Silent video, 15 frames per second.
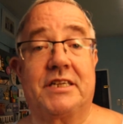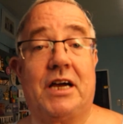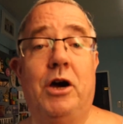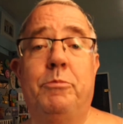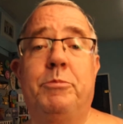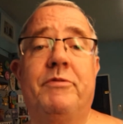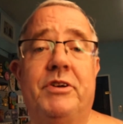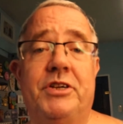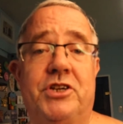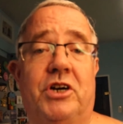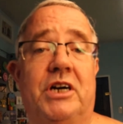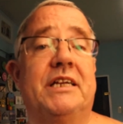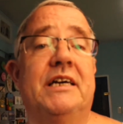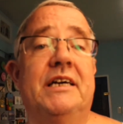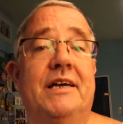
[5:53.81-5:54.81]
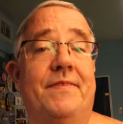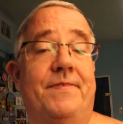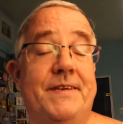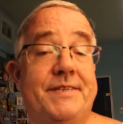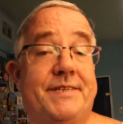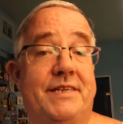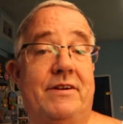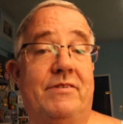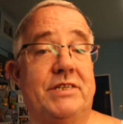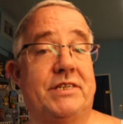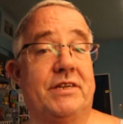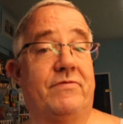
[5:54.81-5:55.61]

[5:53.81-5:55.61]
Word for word: So I hope you've enjoyed this series